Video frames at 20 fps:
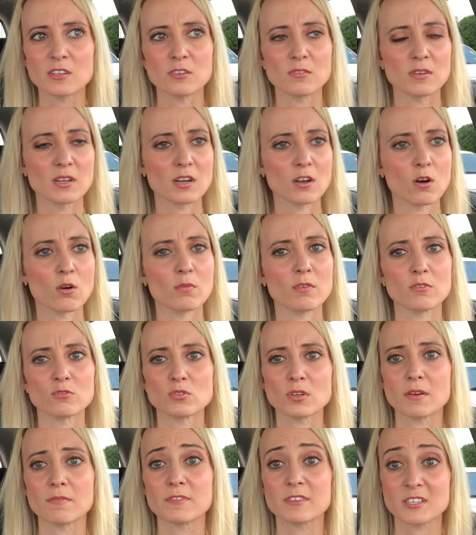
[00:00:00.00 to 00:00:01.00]
You'd get all-wheel
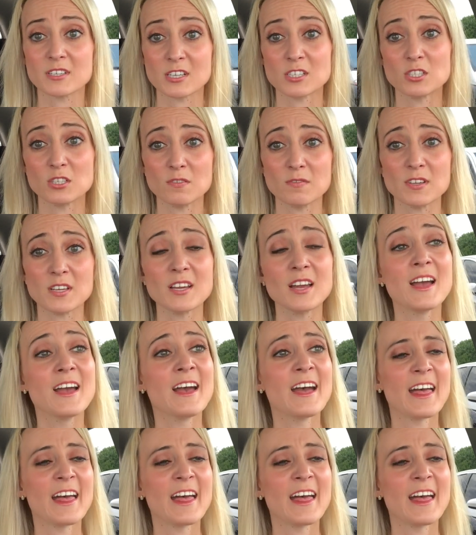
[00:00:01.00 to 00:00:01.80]
drive with an SUV.